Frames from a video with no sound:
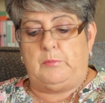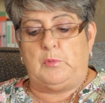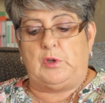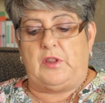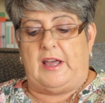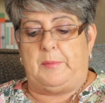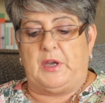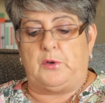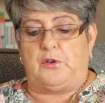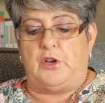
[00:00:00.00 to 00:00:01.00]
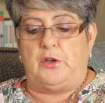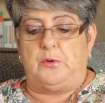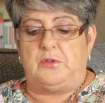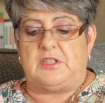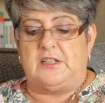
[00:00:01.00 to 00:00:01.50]
Will There Be Good
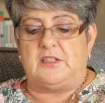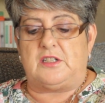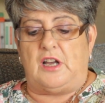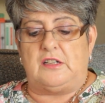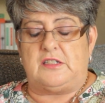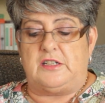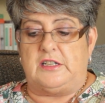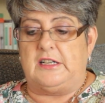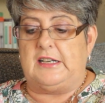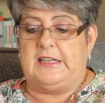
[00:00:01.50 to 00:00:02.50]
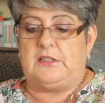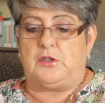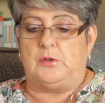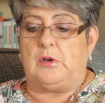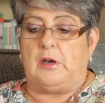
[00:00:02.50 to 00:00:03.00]
News, and Started Early,
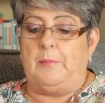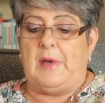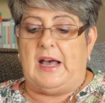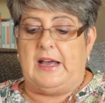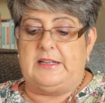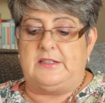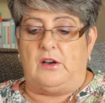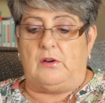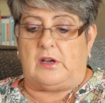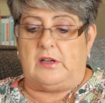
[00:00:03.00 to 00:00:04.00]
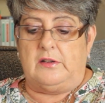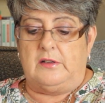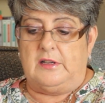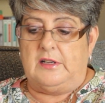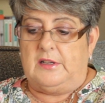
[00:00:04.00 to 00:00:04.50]
Took My Dog,
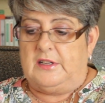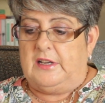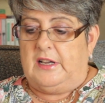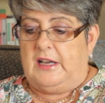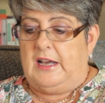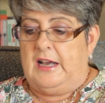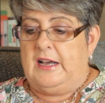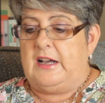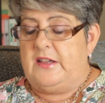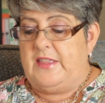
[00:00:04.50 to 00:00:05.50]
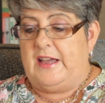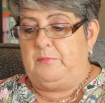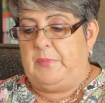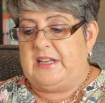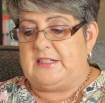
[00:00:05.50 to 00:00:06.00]
and
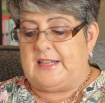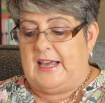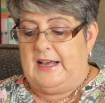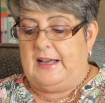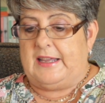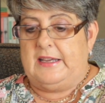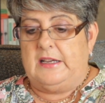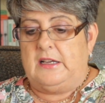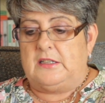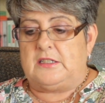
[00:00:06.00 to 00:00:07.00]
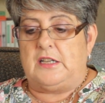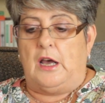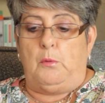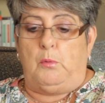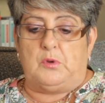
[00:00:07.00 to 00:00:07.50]
then Big Sky.
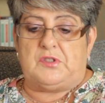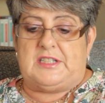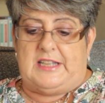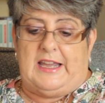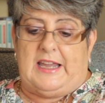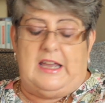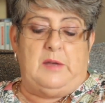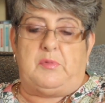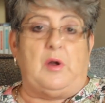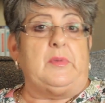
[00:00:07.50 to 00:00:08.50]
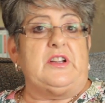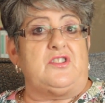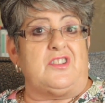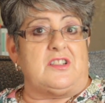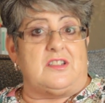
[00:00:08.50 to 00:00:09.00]
So we'll see. It probably
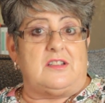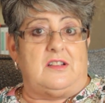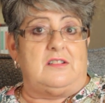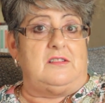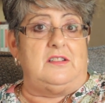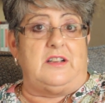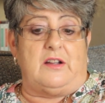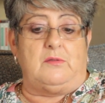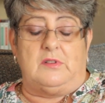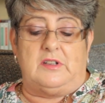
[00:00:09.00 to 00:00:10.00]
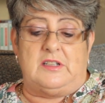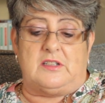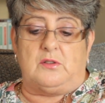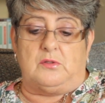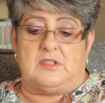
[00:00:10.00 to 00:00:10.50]
just, you know,
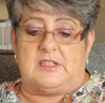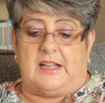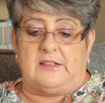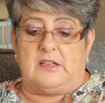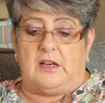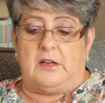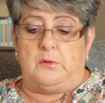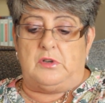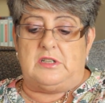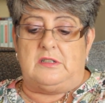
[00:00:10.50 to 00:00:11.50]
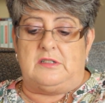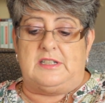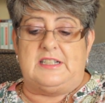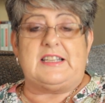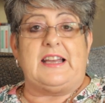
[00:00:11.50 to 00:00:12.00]
is a good standalone
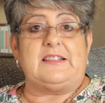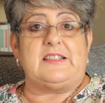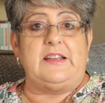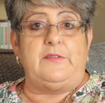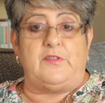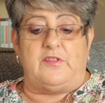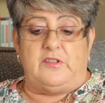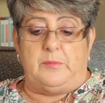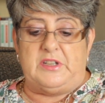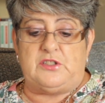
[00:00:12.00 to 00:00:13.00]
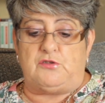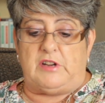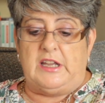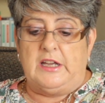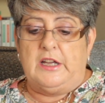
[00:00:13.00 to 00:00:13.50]
detective
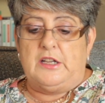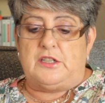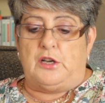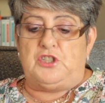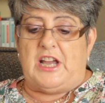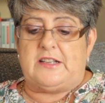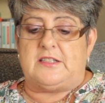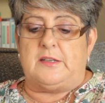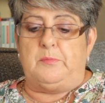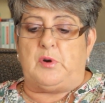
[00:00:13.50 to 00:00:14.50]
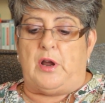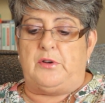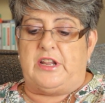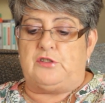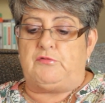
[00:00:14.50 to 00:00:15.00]
mystery. So Jackson
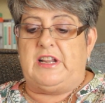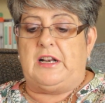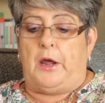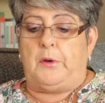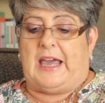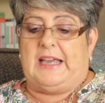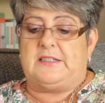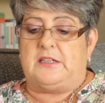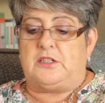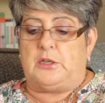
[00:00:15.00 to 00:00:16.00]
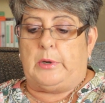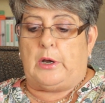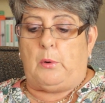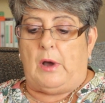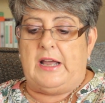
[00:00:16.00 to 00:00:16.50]
Brody has relocated to a
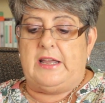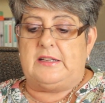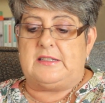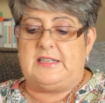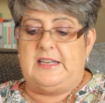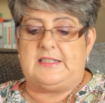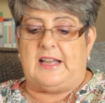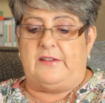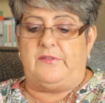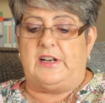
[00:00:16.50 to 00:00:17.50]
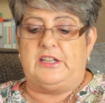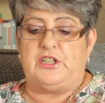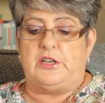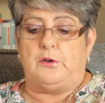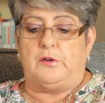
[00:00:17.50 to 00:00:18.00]
quiet seaside
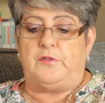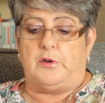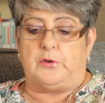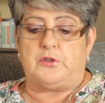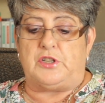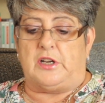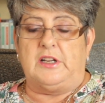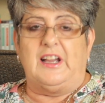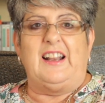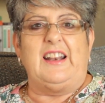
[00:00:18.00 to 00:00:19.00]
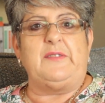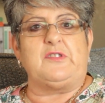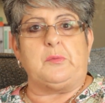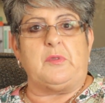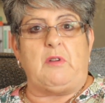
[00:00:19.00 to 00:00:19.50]
village in North Yorkshire.
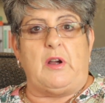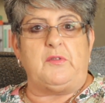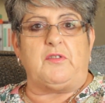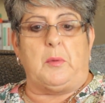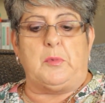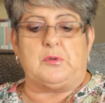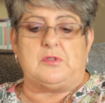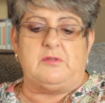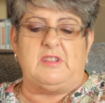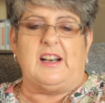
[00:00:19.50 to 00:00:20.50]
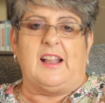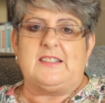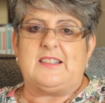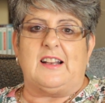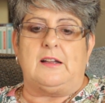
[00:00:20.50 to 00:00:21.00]
Lives up the road from us, didn't
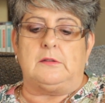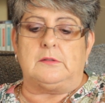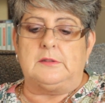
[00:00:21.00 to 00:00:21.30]
like to let on.